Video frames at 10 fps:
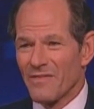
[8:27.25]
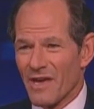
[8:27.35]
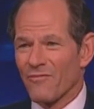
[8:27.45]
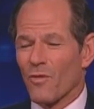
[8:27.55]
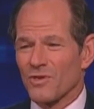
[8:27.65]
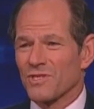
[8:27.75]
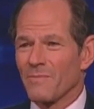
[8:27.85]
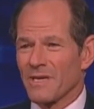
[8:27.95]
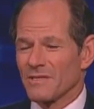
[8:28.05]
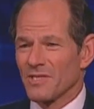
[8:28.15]
Then, of course, he
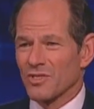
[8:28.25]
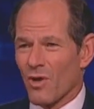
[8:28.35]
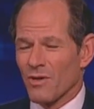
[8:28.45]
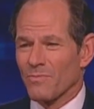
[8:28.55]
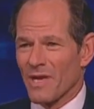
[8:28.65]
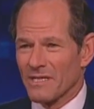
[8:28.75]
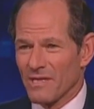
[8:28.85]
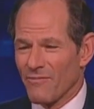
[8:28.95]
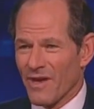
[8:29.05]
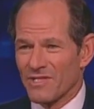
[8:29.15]
immediately started playing
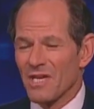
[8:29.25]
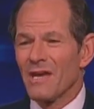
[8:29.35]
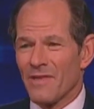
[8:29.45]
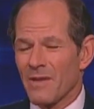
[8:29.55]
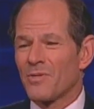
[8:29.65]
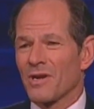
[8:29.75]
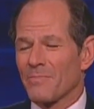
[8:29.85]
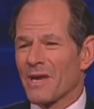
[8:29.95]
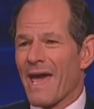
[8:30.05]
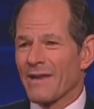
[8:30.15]
defense. Then he put
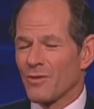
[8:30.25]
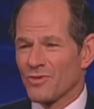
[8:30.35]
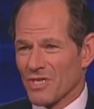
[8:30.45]
up an ad that